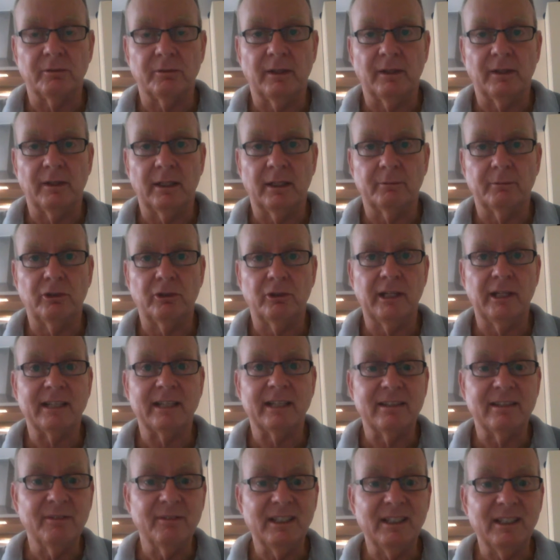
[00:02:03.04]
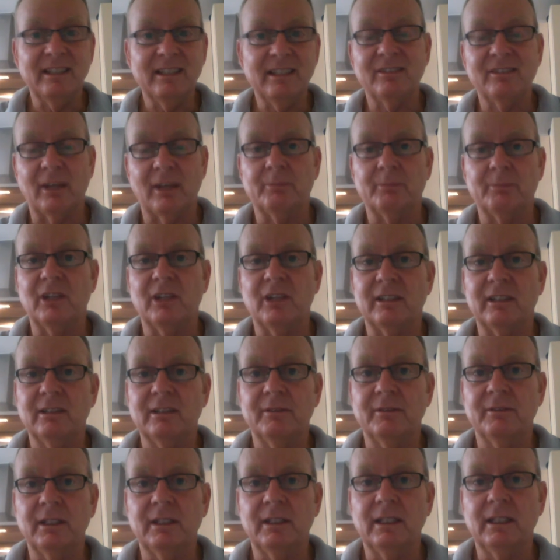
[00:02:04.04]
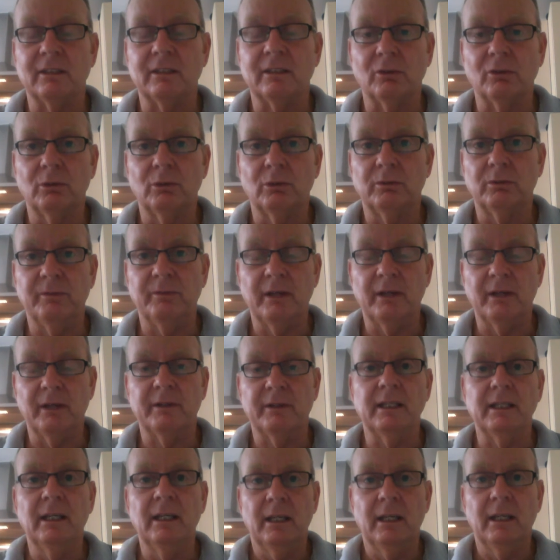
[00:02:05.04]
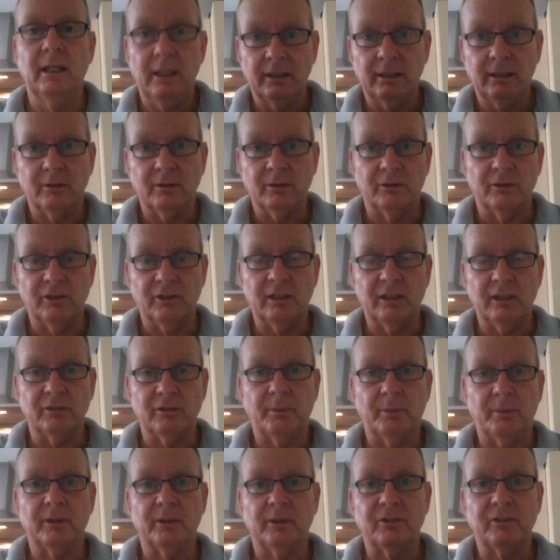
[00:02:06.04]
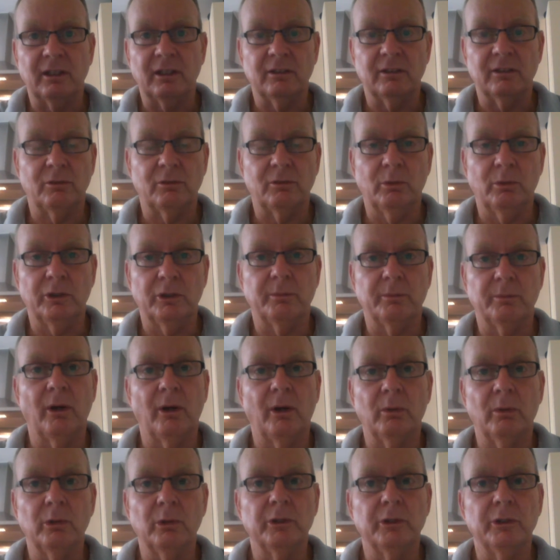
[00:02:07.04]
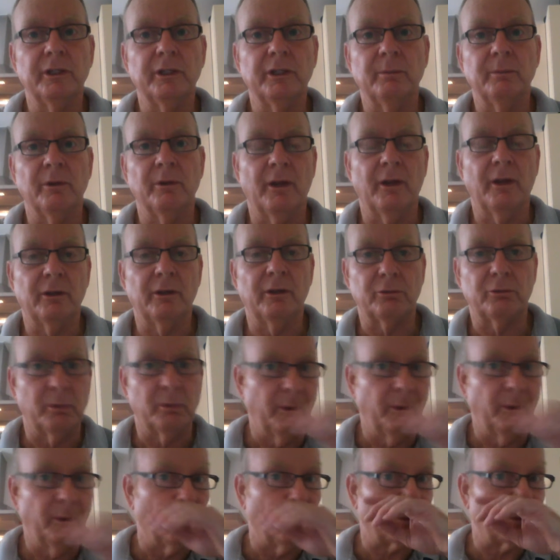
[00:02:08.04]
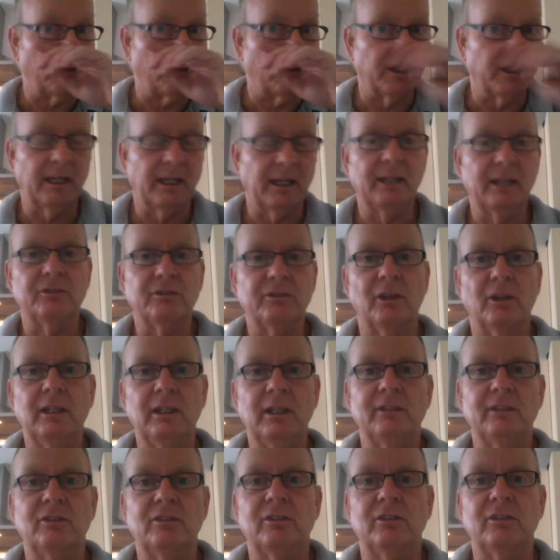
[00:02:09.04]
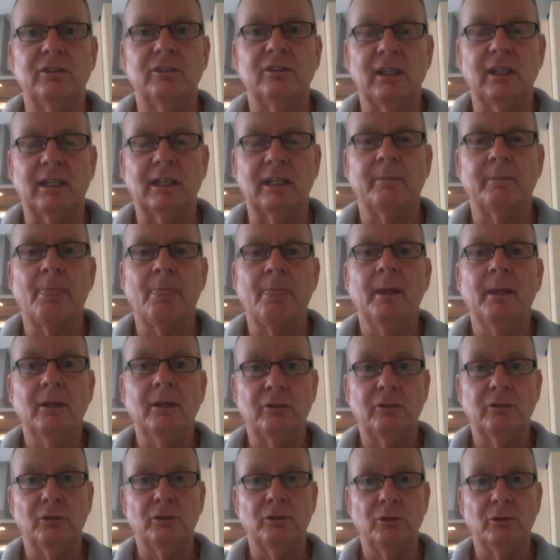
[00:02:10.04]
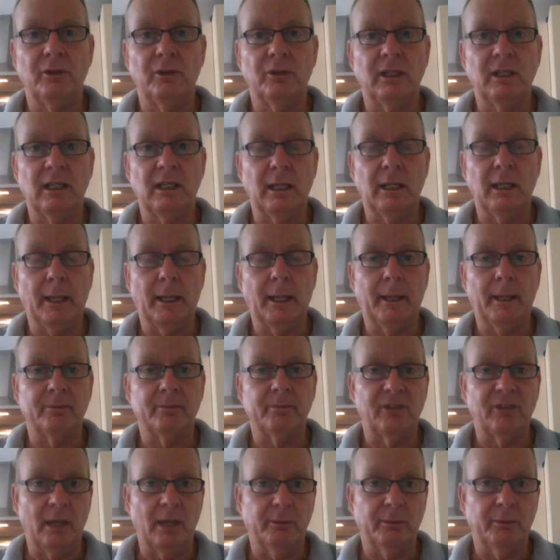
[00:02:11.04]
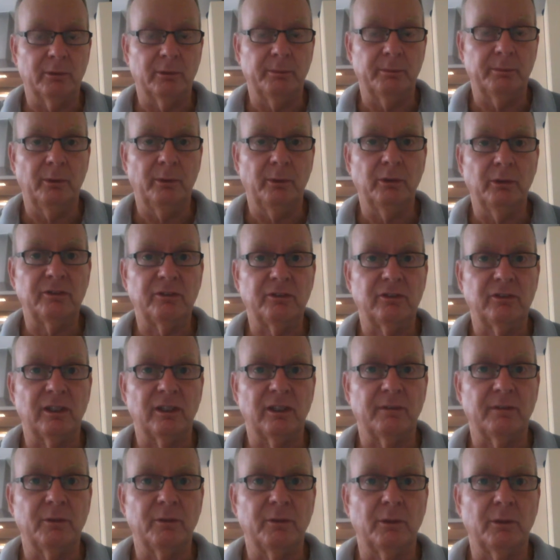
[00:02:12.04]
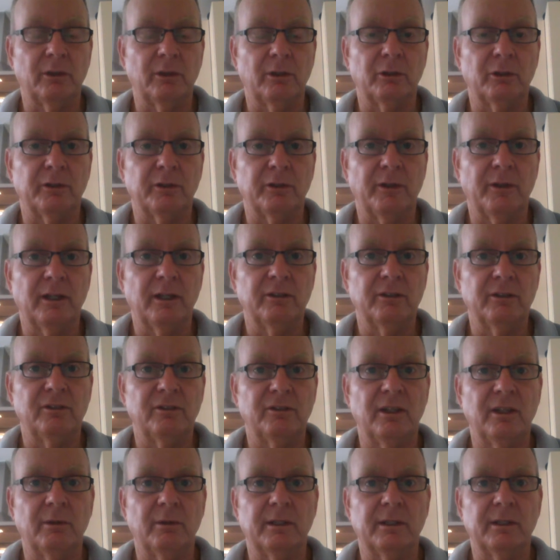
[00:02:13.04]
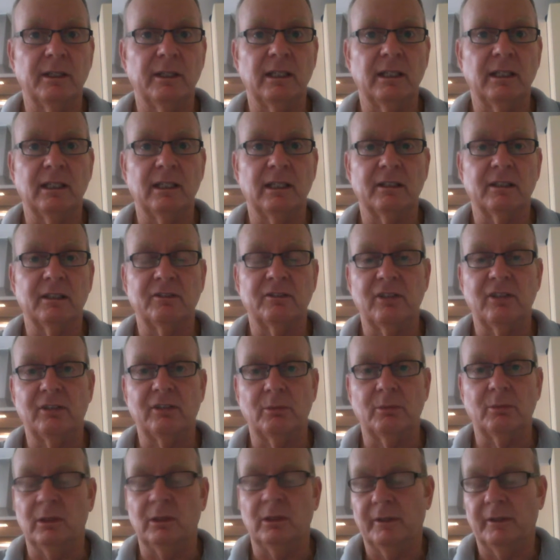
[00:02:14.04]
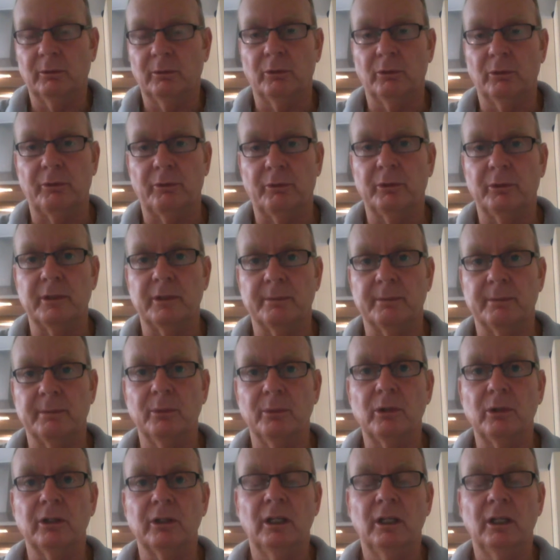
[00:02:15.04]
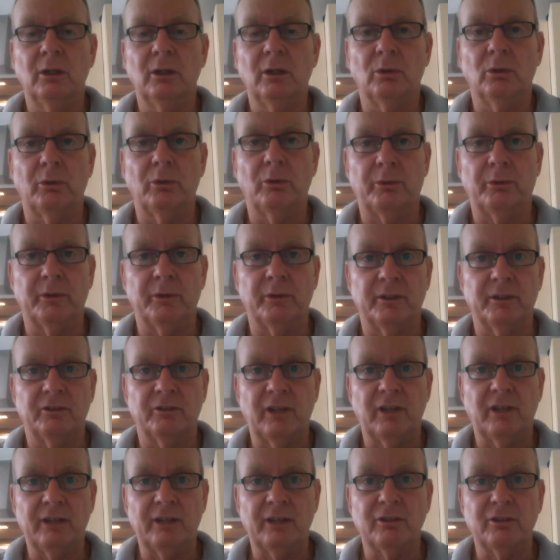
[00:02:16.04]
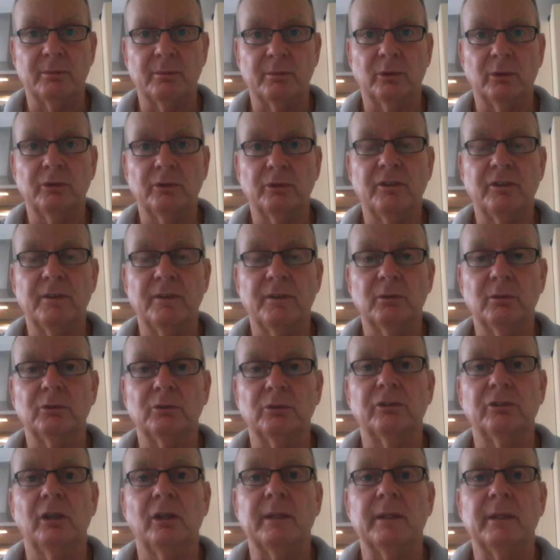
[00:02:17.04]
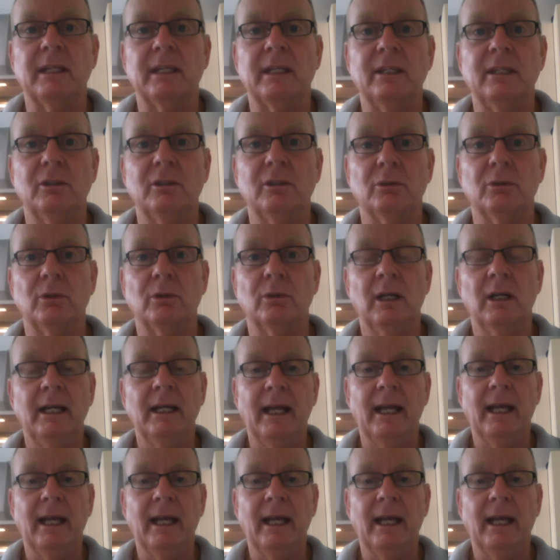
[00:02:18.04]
of creativity, subjectivity. It's all very sentence by sentence, word by word with those reports, okay? So let's just stick to the sample reports, and if you want to look at those, they're in the they're all through your book, all through the discussion boards, and they're also in your